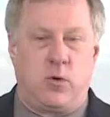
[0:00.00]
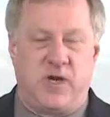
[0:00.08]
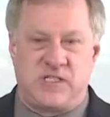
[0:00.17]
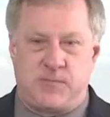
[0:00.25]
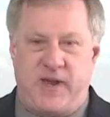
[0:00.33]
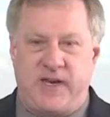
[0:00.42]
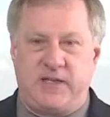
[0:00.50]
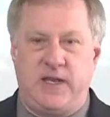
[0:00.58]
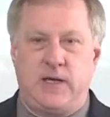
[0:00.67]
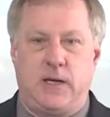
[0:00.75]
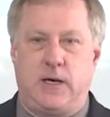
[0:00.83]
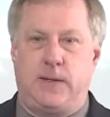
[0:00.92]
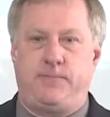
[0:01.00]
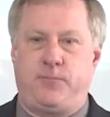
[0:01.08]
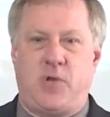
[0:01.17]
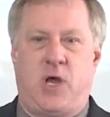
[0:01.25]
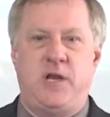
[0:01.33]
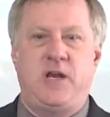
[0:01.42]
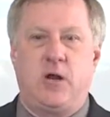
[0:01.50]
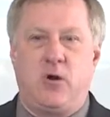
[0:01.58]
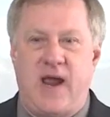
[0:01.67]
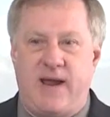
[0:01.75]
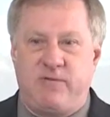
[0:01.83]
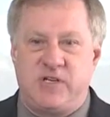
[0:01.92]
We're expecting a, a,
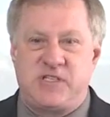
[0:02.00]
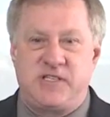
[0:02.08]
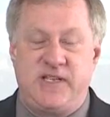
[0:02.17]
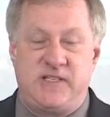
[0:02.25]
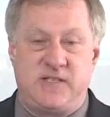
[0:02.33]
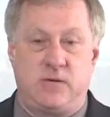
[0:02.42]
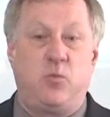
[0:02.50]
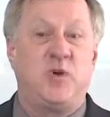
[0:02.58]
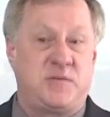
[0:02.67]
near average season,